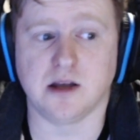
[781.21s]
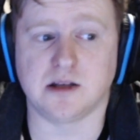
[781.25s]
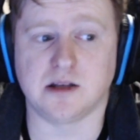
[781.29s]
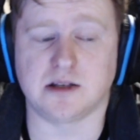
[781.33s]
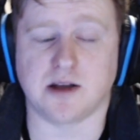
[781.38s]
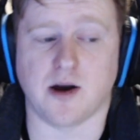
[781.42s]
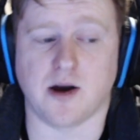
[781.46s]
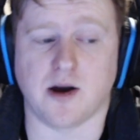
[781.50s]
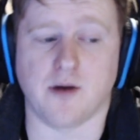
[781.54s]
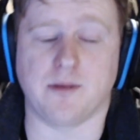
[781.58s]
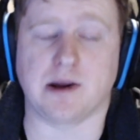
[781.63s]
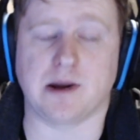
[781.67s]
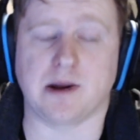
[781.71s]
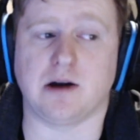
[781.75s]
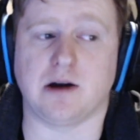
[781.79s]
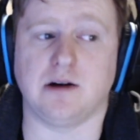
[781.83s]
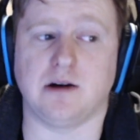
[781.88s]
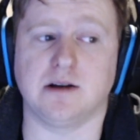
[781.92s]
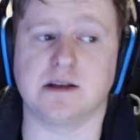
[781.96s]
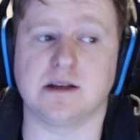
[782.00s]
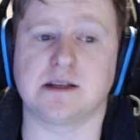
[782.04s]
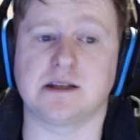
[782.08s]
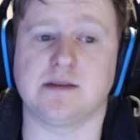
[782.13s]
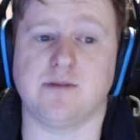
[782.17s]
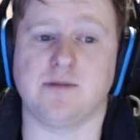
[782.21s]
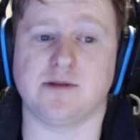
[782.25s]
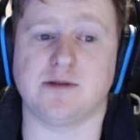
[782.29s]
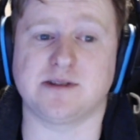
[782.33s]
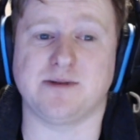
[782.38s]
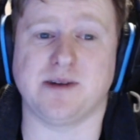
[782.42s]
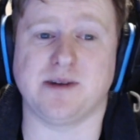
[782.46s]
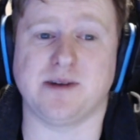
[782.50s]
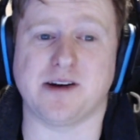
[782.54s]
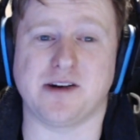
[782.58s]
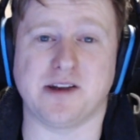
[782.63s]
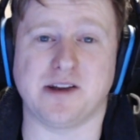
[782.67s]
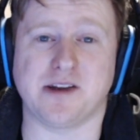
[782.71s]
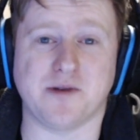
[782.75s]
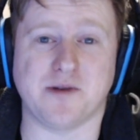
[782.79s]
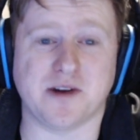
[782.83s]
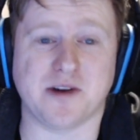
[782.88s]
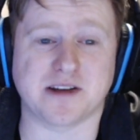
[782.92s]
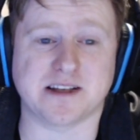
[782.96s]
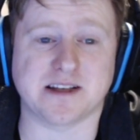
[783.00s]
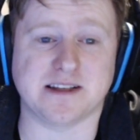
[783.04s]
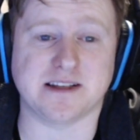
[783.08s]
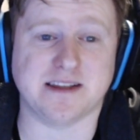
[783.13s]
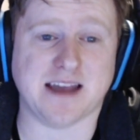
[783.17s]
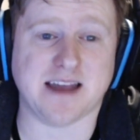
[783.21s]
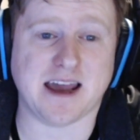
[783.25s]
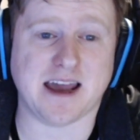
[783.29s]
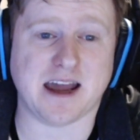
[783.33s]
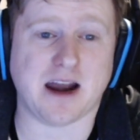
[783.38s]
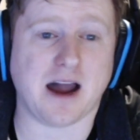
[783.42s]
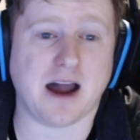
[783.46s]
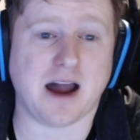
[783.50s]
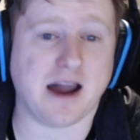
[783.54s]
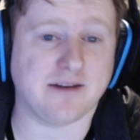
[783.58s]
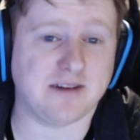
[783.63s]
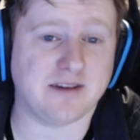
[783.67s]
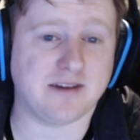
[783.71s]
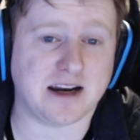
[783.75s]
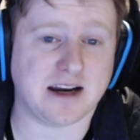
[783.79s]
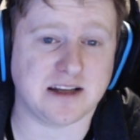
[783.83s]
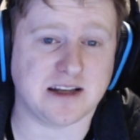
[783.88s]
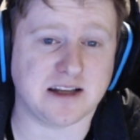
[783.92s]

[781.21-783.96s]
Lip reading: So because the multiplayer only works as LAN, I haven't had a